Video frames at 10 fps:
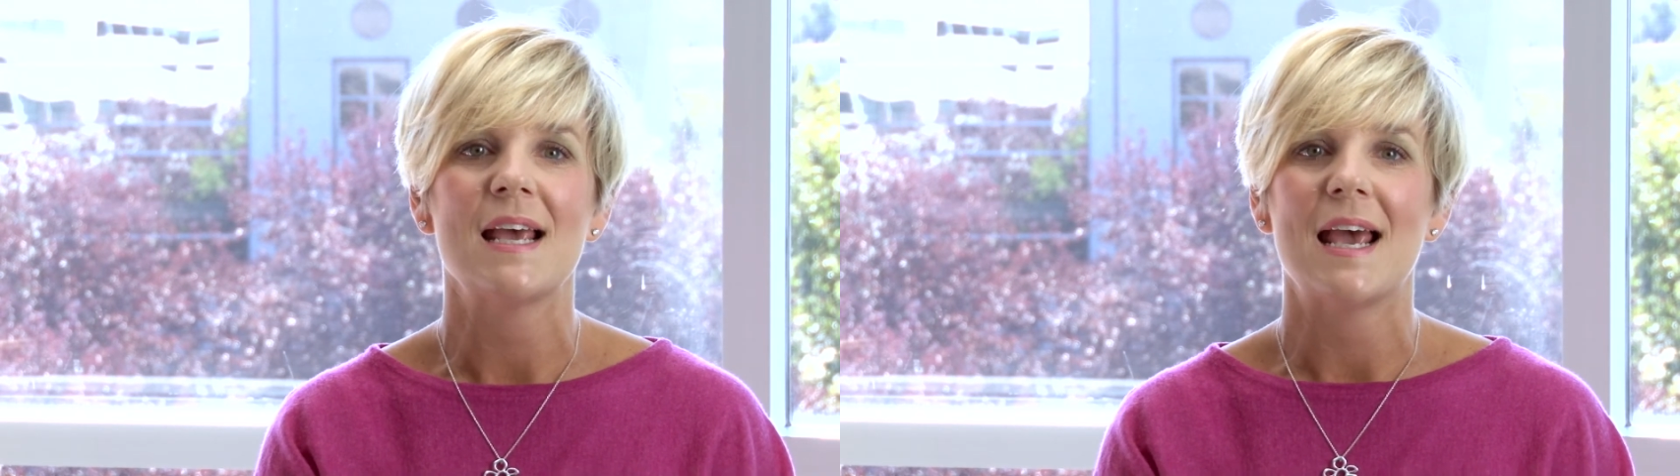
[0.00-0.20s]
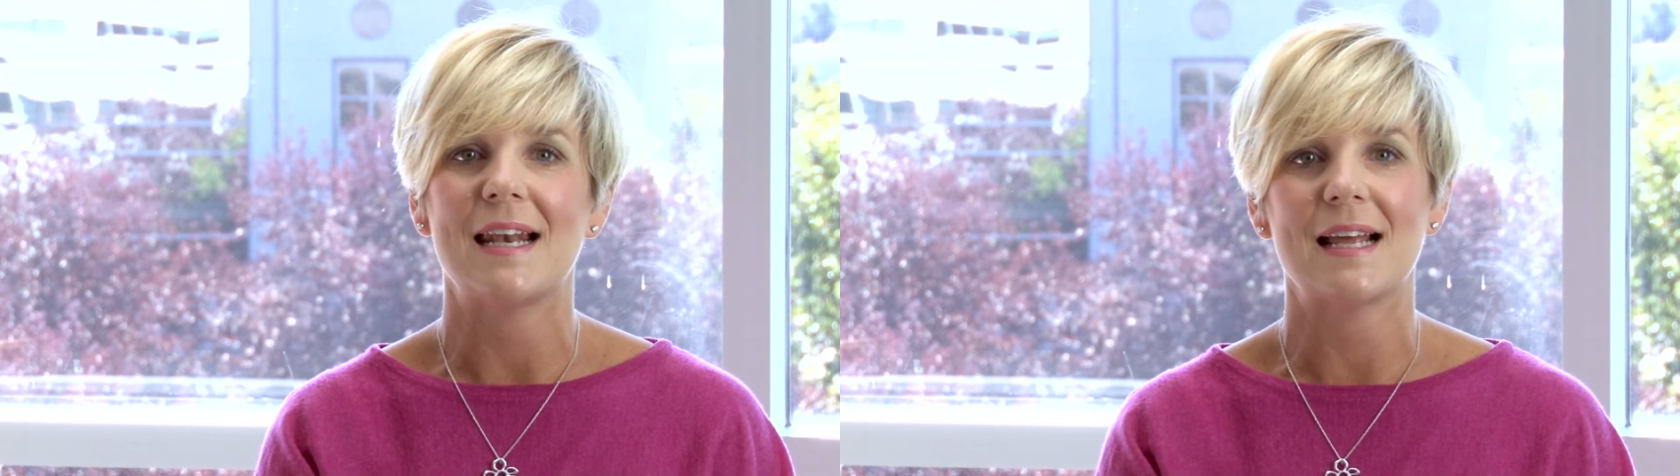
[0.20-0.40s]

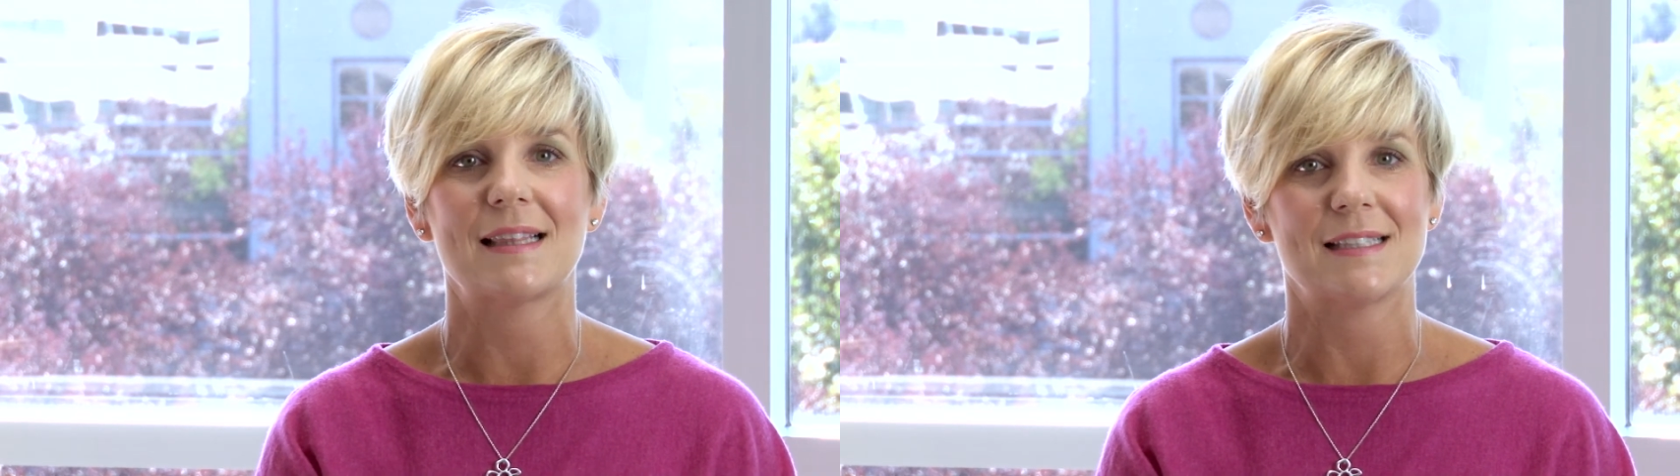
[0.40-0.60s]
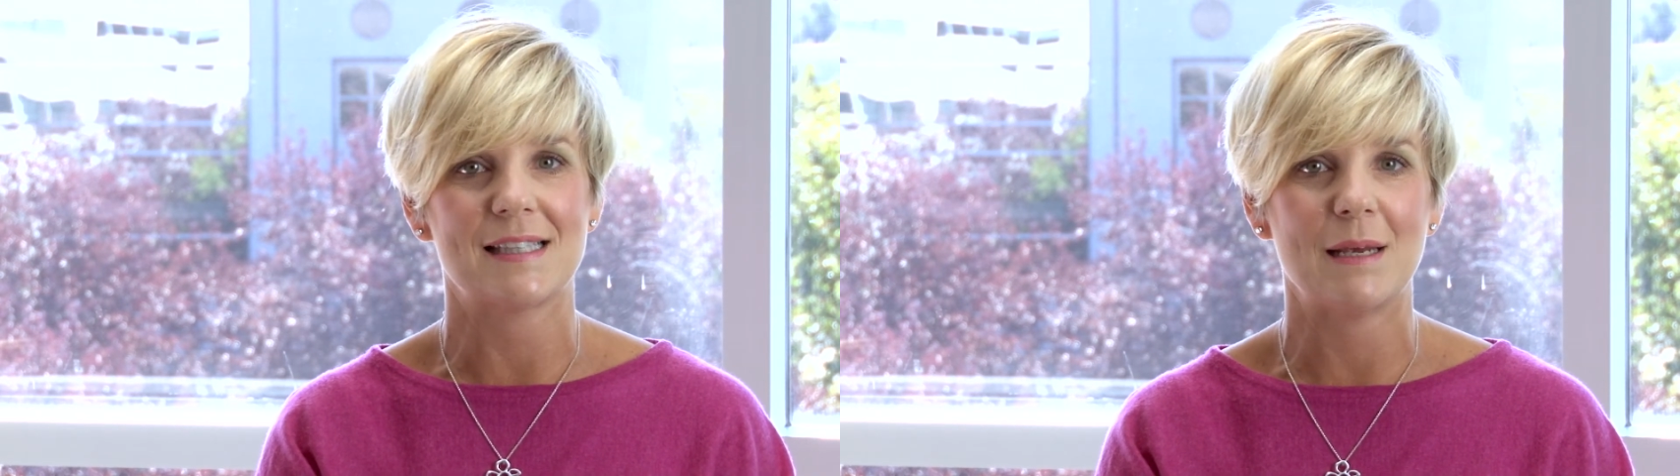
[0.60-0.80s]
and at the
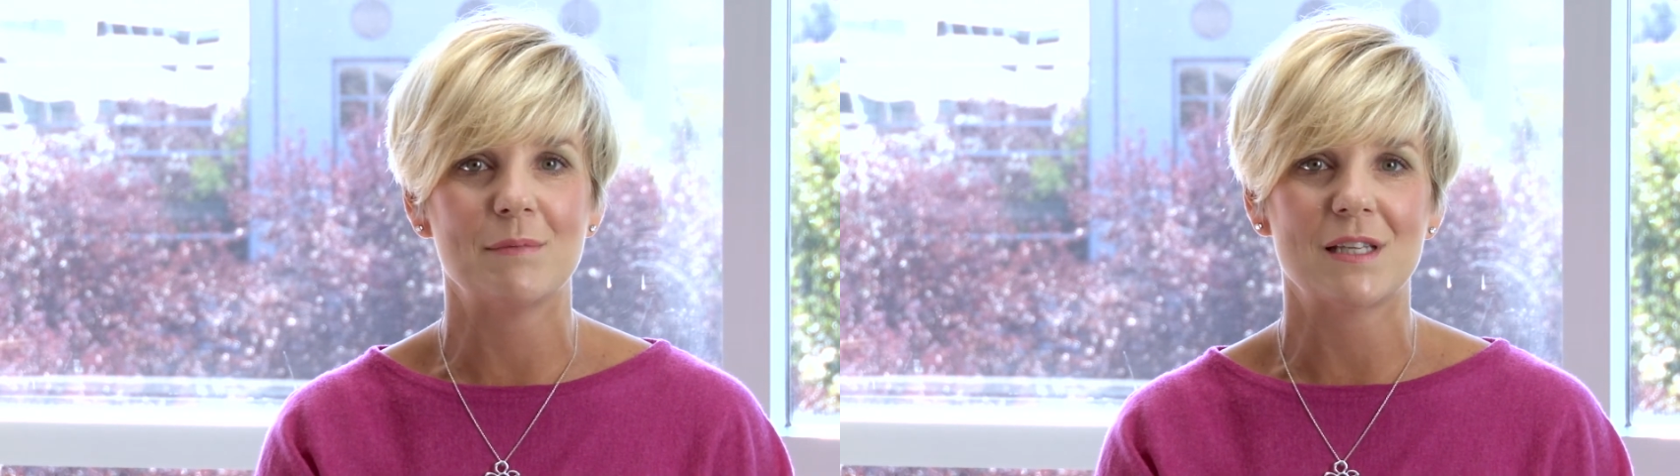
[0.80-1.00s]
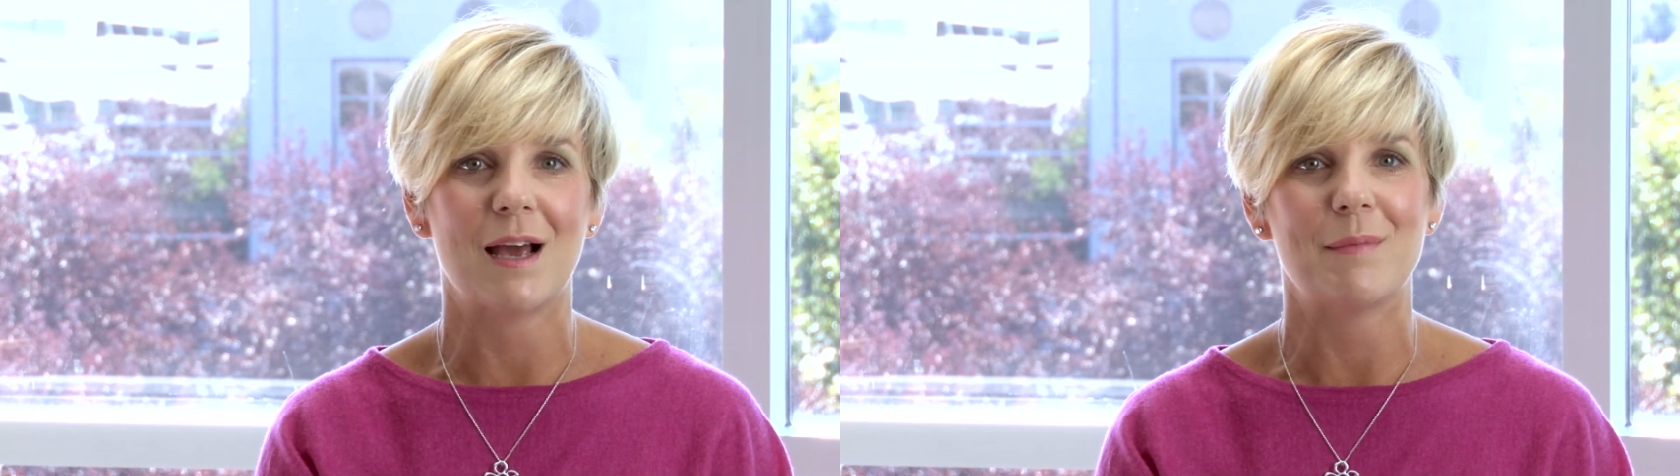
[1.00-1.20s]
same
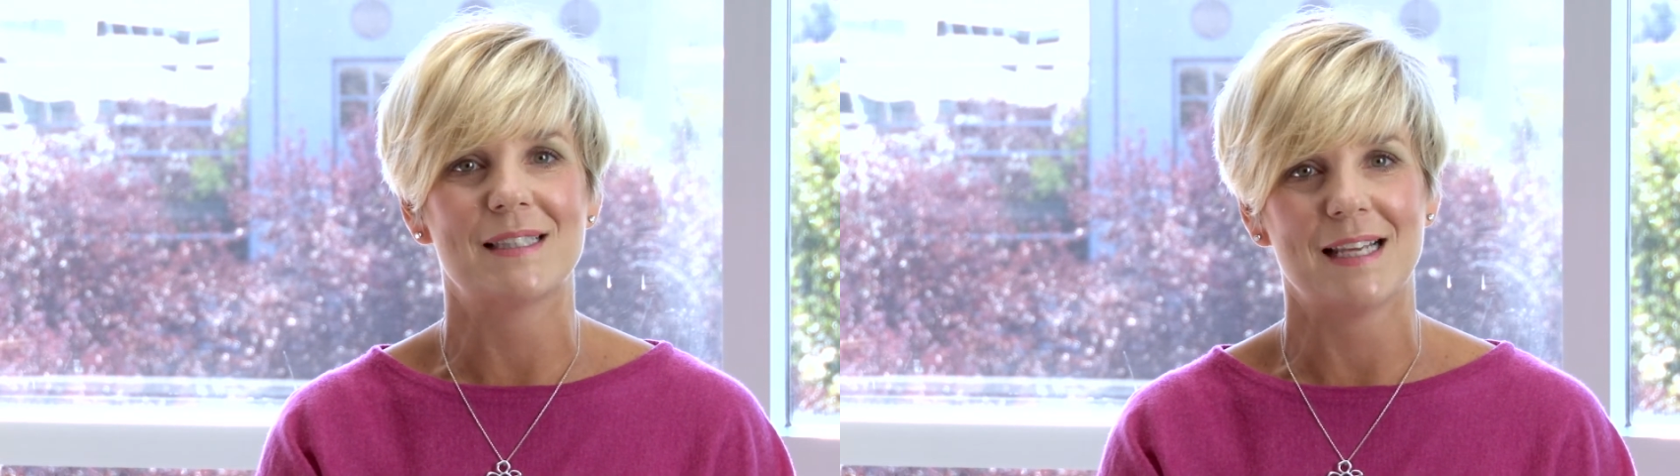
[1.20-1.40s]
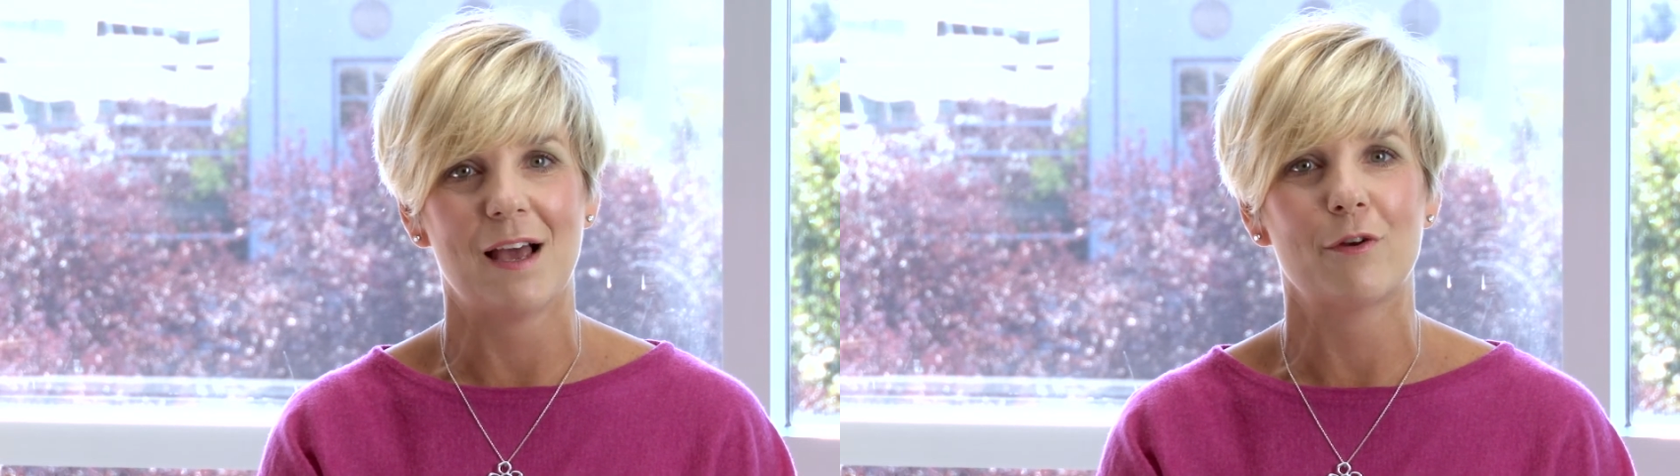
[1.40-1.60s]
time as
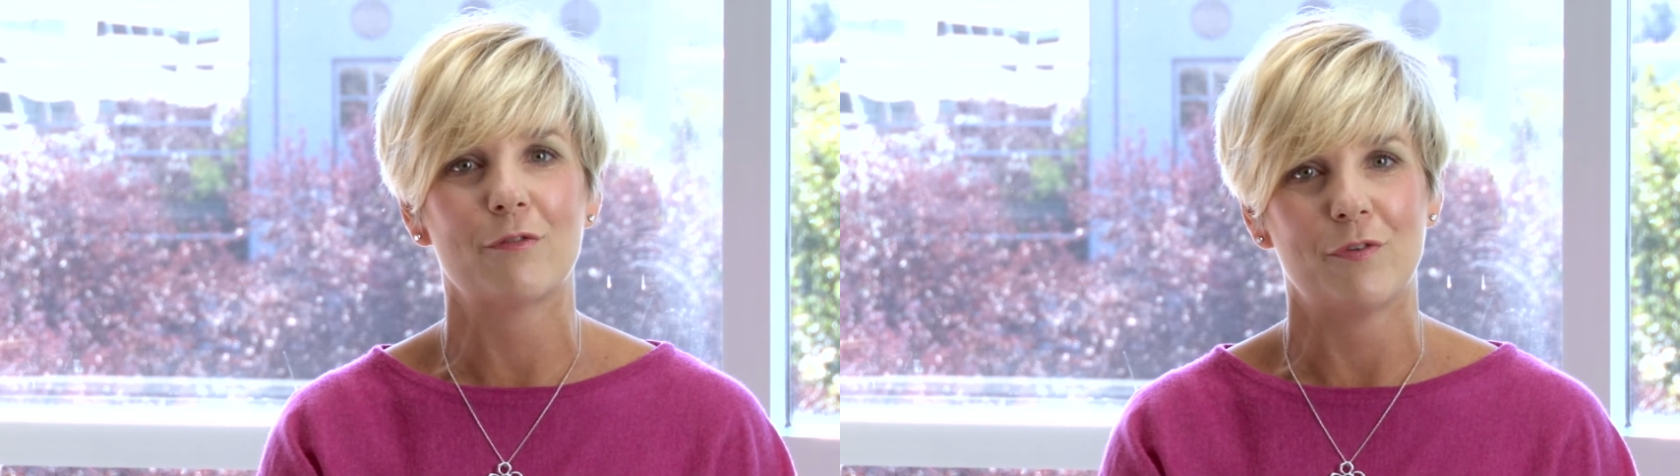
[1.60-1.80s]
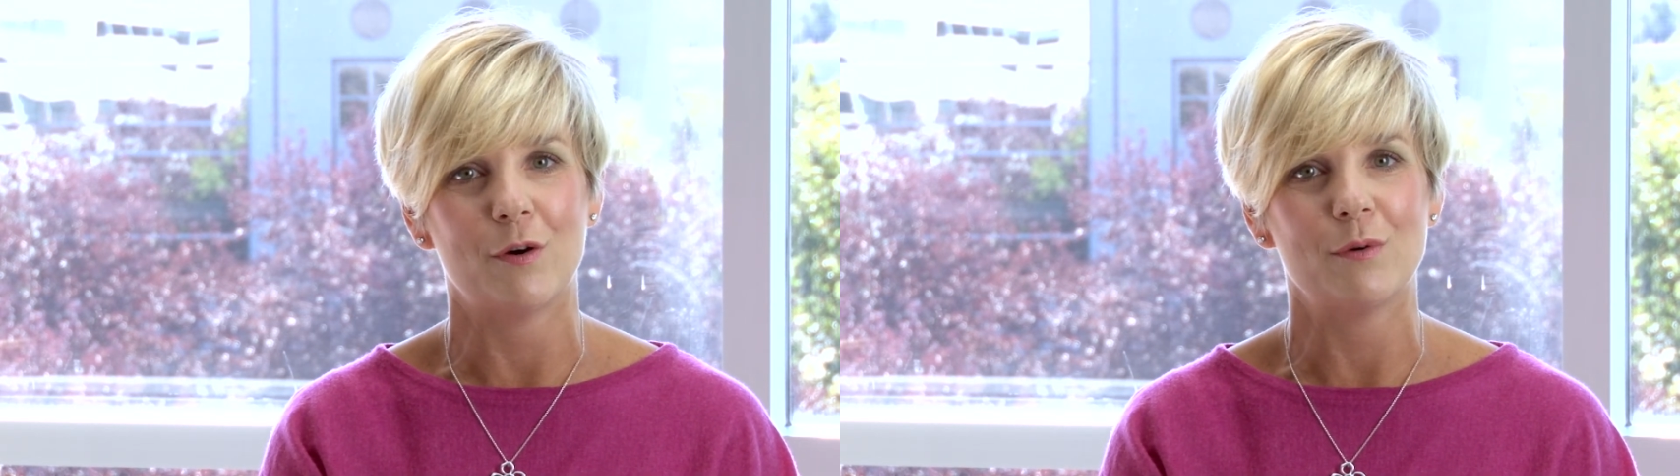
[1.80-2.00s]
the other
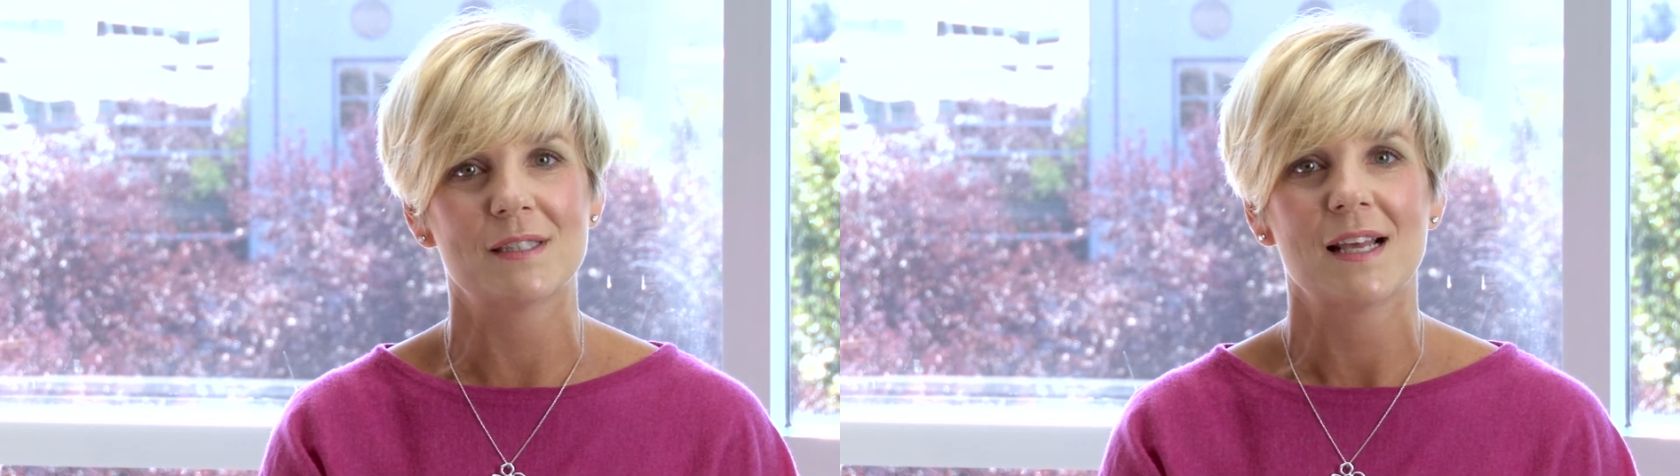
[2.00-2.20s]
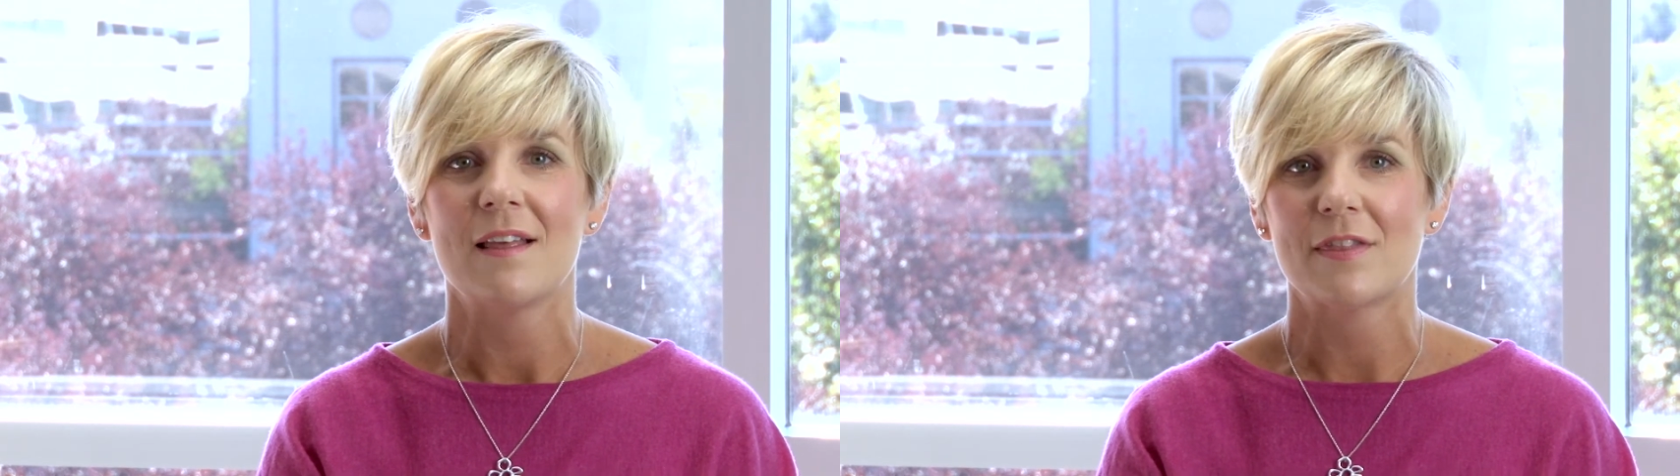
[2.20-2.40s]
folks